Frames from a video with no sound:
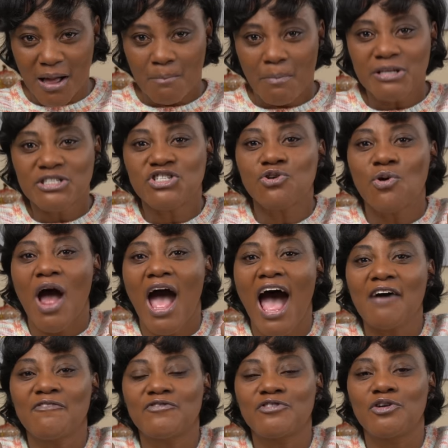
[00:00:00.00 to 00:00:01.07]
But you
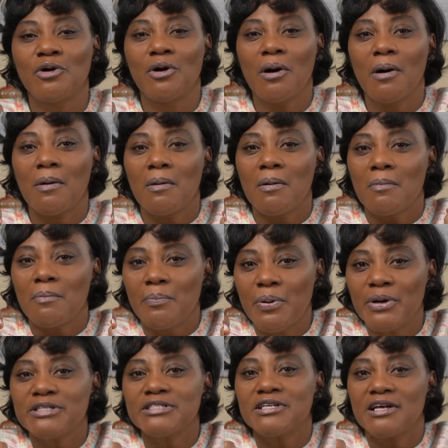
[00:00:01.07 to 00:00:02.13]
have to
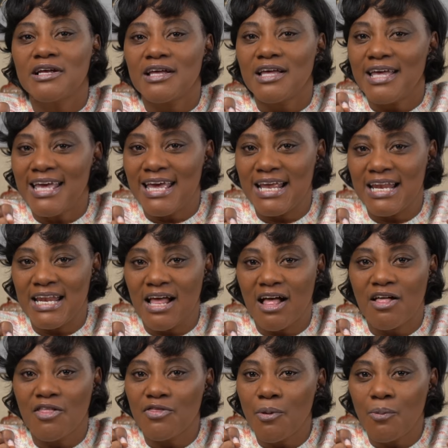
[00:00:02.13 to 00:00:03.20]
put in
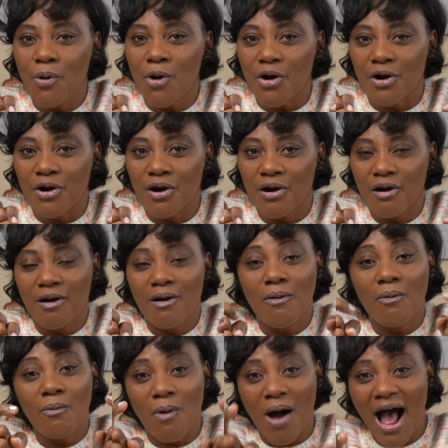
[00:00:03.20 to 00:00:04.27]
the work.
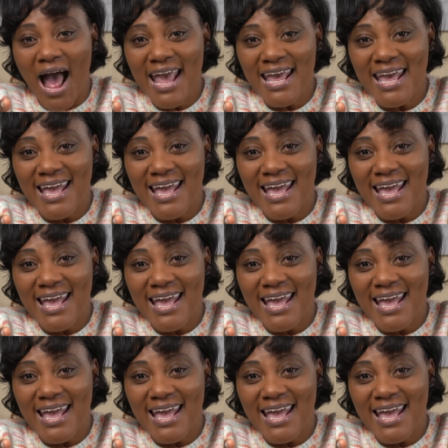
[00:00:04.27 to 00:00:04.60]
Why?